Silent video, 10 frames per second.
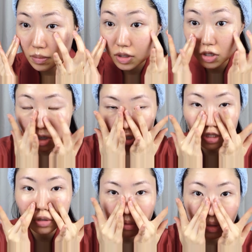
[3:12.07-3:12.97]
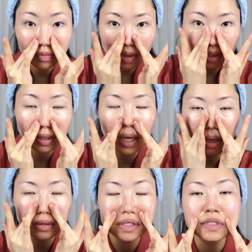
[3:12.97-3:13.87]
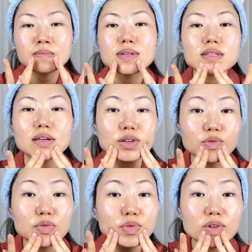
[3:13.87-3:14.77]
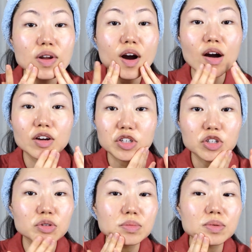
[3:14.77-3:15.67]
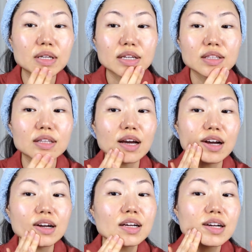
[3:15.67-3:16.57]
allergic to it right now, doesn't mean that you will not accumulate that